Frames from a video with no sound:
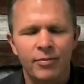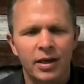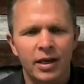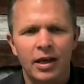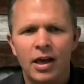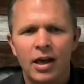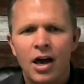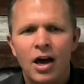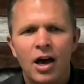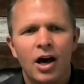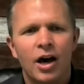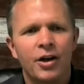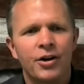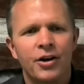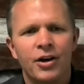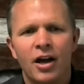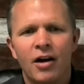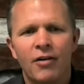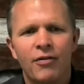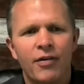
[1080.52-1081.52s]
me
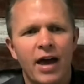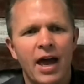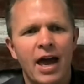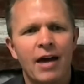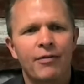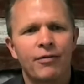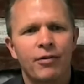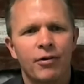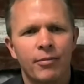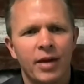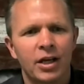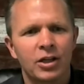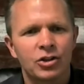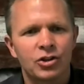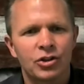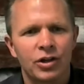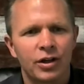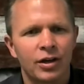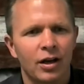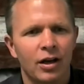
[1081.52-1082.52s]
enough
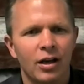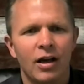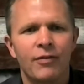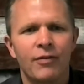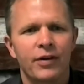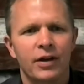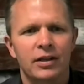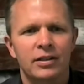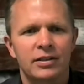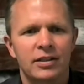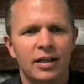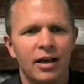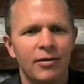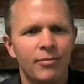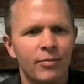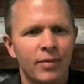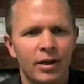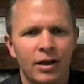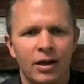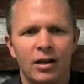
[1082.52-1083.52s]
affirmation, enough
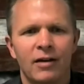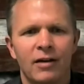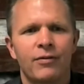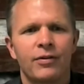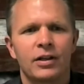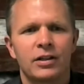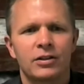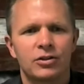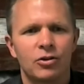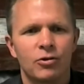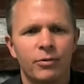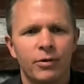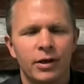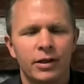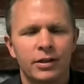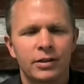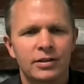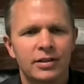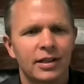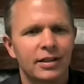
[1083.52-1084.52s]
excitement, enough
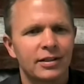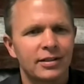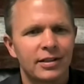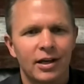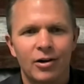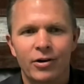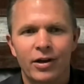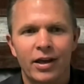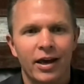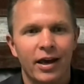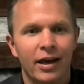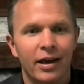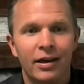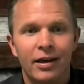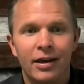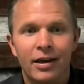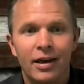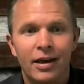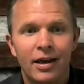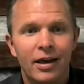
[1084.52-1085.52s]
exuberance that said, okay,
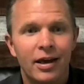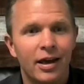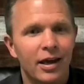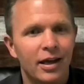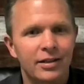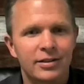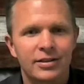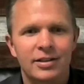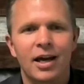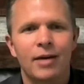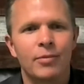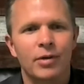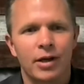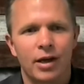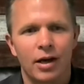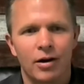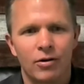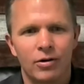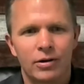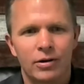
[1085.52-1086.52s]
it's time to
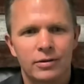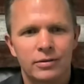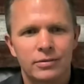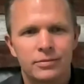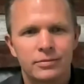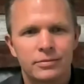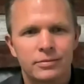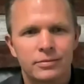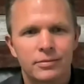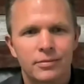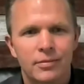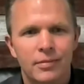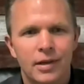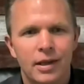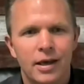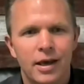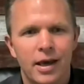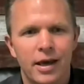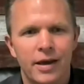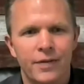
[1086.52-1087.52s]
go.
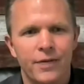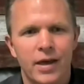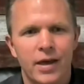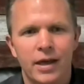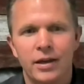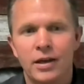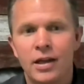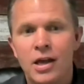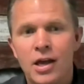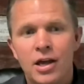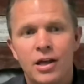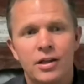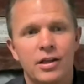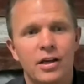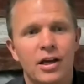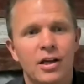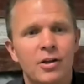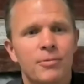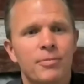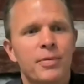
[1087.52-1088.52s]
And then the
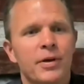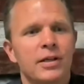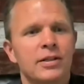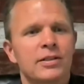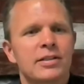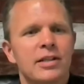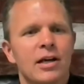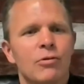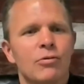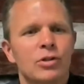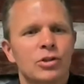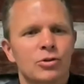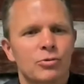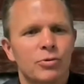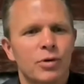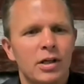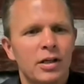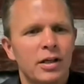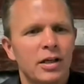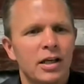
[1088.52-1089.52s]
other piece that was
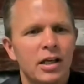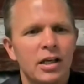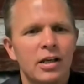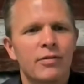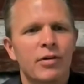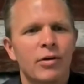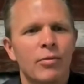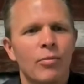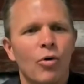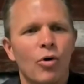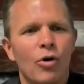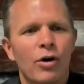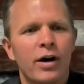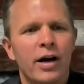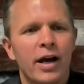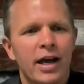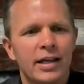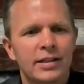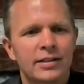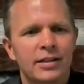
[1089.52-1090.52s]
really even more
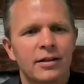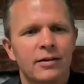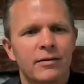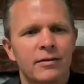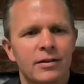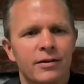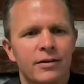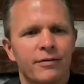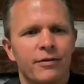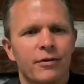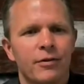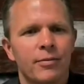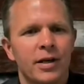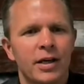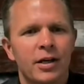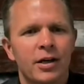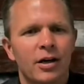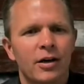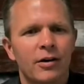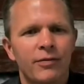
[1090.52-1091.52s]
hesitant for
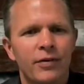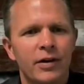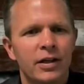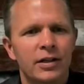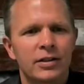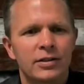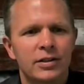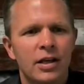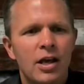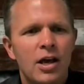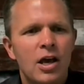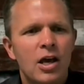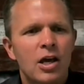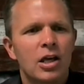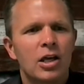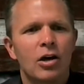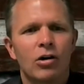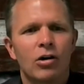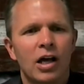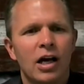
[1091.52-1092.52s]
me, Curfy, is,
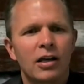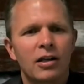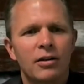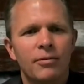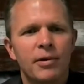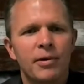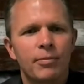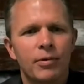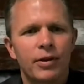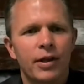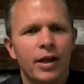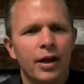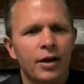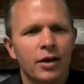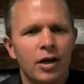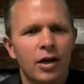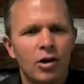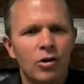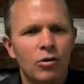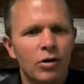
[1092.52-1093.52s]
a lot of the people that I
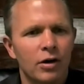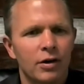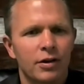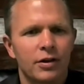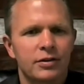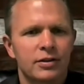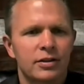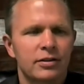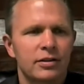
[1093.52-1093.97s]
know are